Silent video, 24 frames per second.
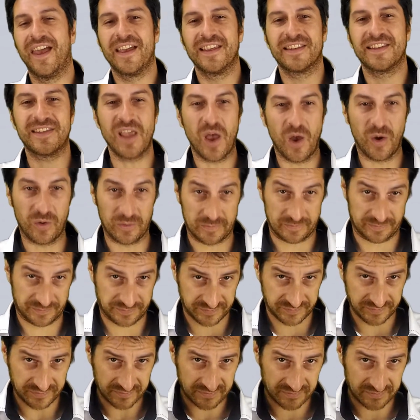
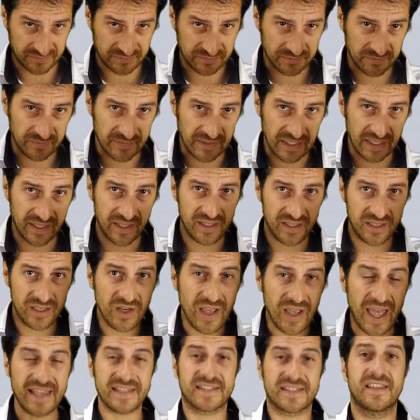So,
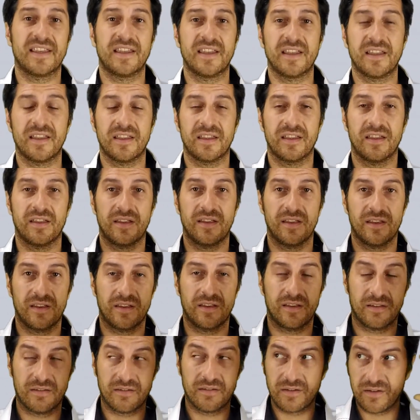you're asking
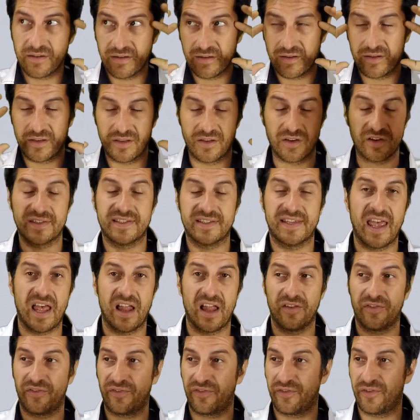
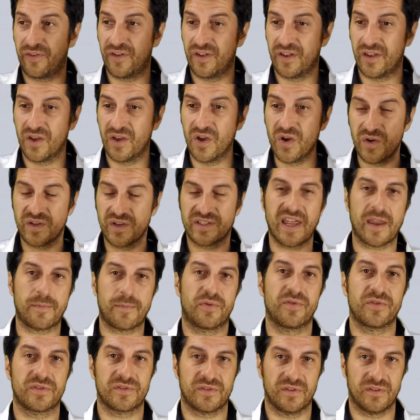yourself, who is that
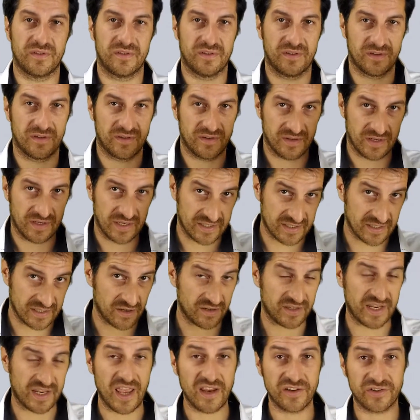person? Is it
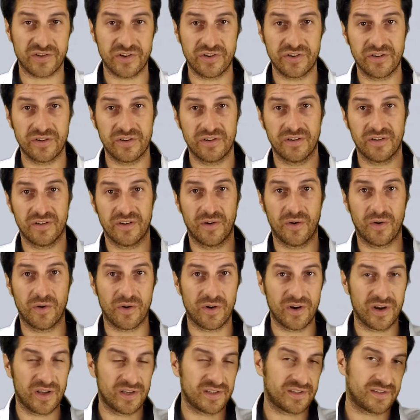a danger,
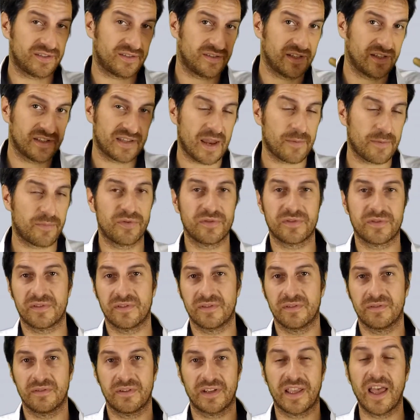or is that
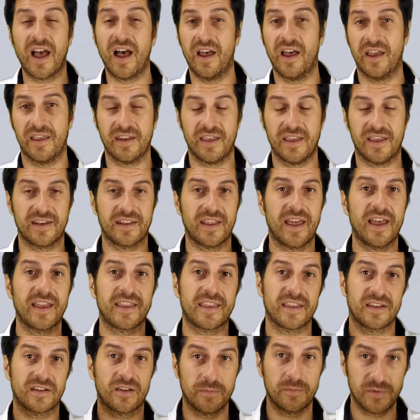person kind and I
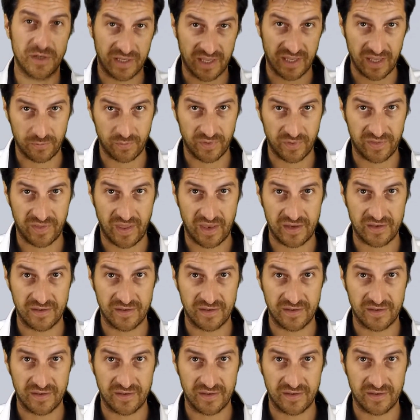can communicate with